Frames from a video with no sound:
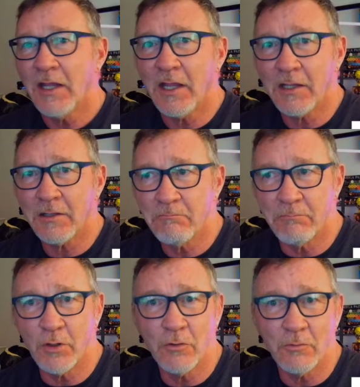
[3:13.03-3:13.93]
and
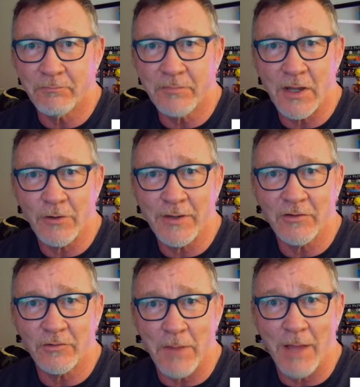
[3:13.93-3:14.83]
boom, there it
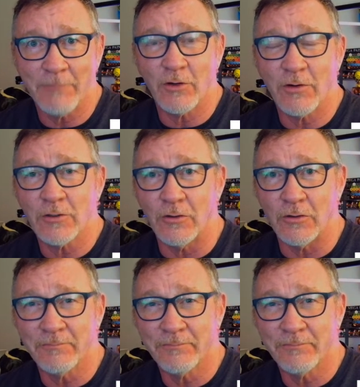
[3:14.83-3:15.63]
is. Bob's your uncle.